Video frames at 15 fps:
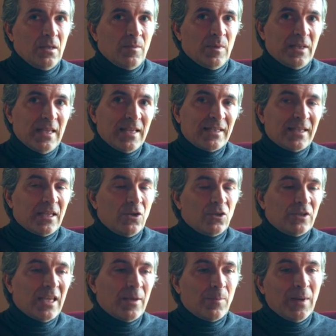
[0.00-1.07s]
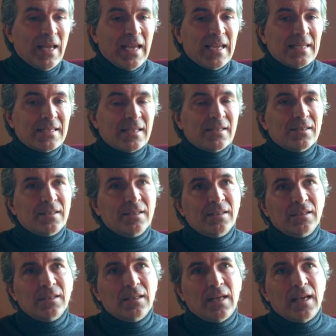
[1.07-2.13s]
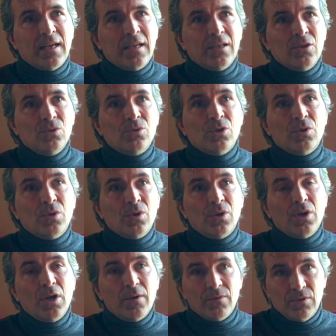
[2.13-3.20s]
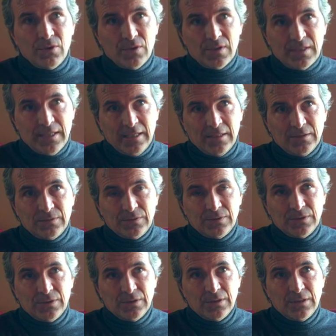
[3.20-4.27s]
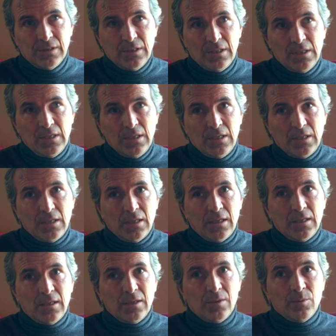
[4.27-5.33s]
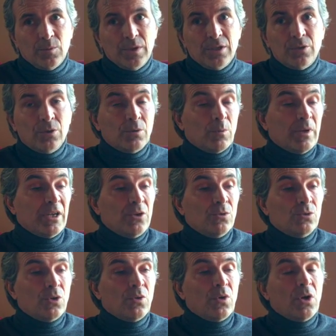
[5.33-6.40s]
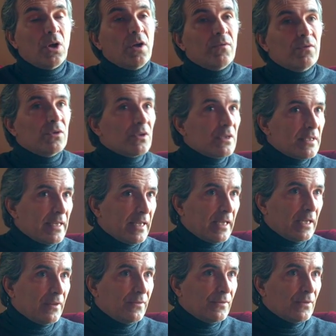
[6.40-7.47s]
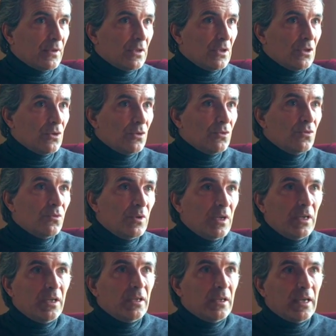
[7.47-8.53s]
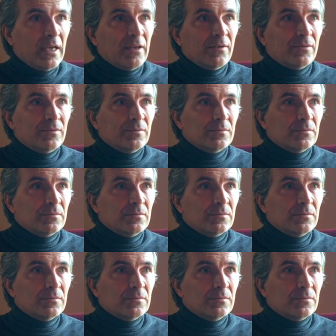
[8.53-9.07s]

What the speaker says: But that cannot take place until you don't love yourself. When you don't love yourself, you really have